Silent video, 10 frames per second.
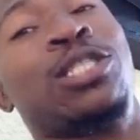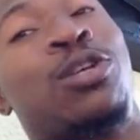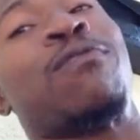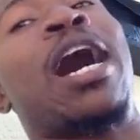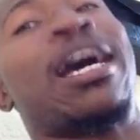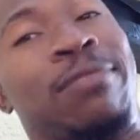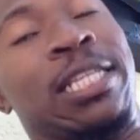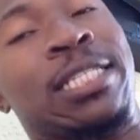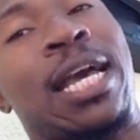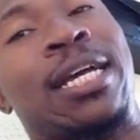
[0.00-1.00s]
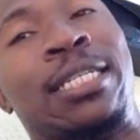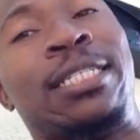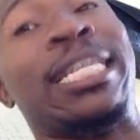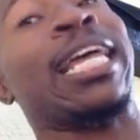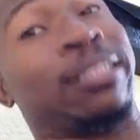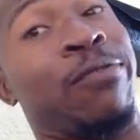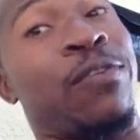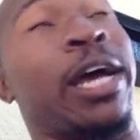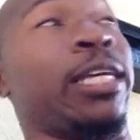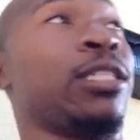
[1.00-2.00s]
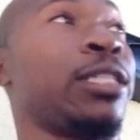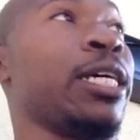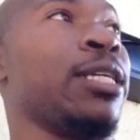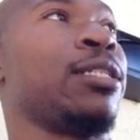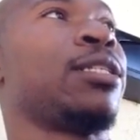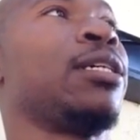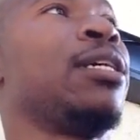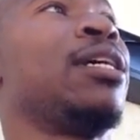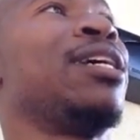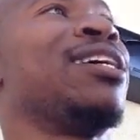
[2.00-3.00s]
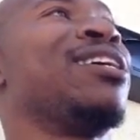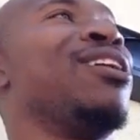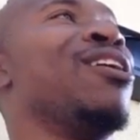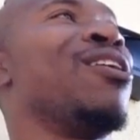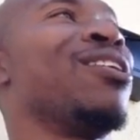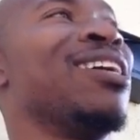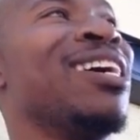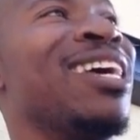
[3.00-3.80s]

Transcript: survive this kind of death-defying stunts, you know.